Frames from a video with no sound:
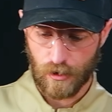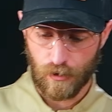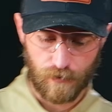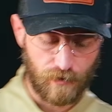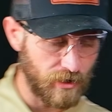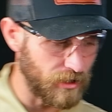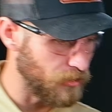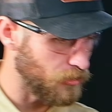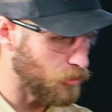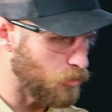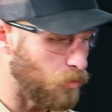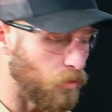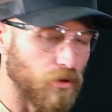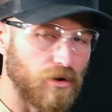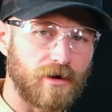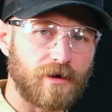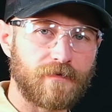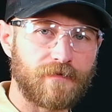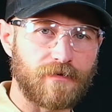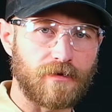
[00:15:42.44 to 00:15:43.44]
over here
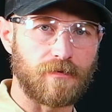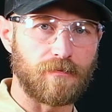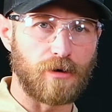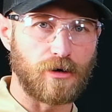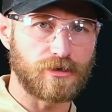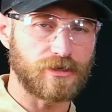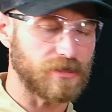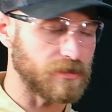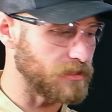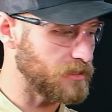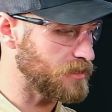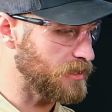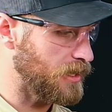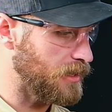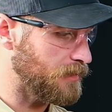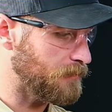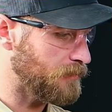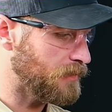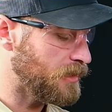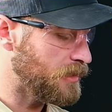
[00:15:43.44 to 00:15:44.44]
coring for the most of the
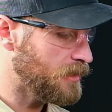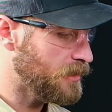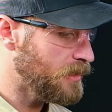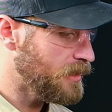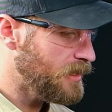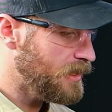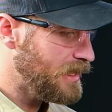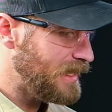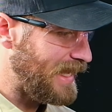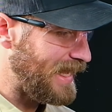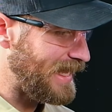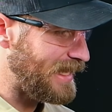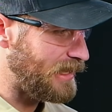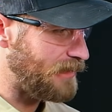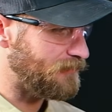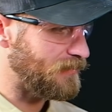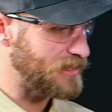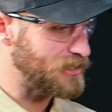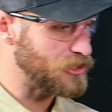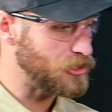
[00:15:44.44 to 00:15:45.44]
time. And
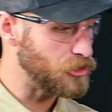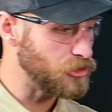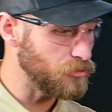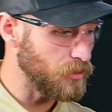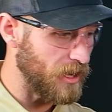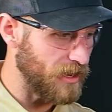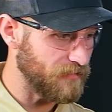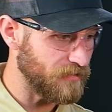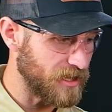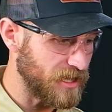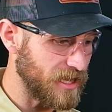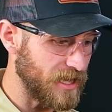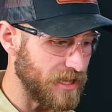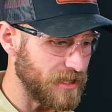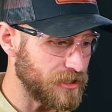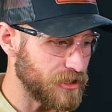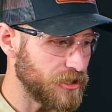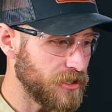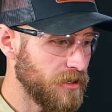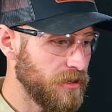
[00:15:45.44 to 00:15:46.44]
if I do have a
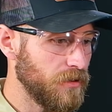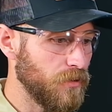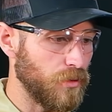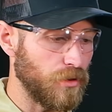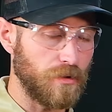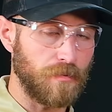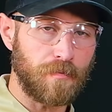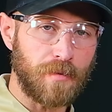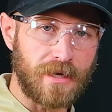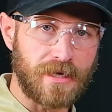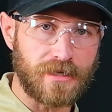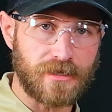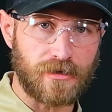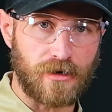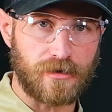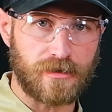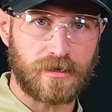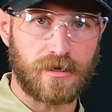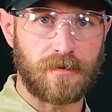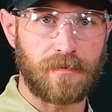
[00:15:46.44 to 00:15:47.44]
catch or the piece
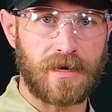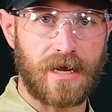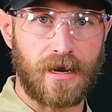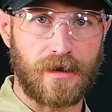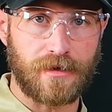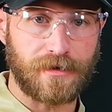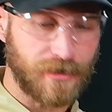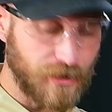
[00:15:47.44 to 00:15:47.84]
starts coming out of the